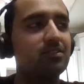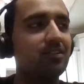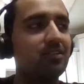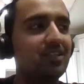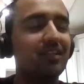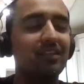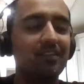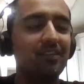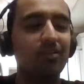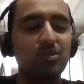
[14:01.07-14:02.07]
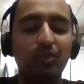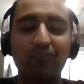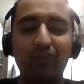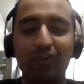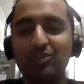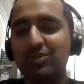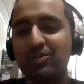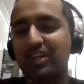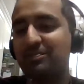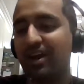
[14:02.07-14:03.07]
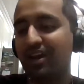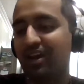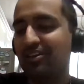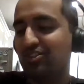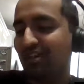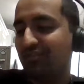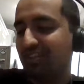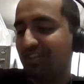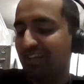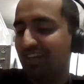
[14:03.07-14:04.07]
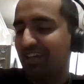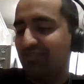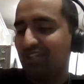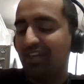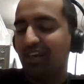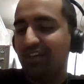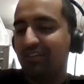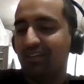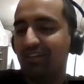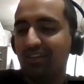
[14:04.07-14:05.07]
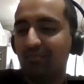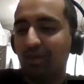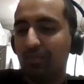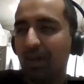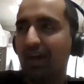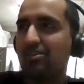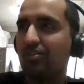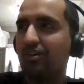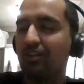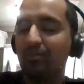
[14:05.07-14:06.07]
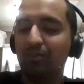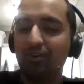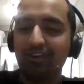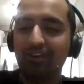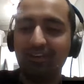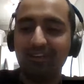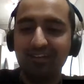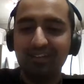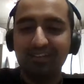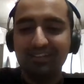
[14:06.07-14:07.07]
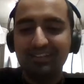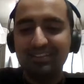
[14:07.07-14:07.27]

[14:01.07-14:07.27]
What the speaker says: I tell the 24-year-olds, when you get to my age, you have to eat healthy, and my back's hurting in the morning, and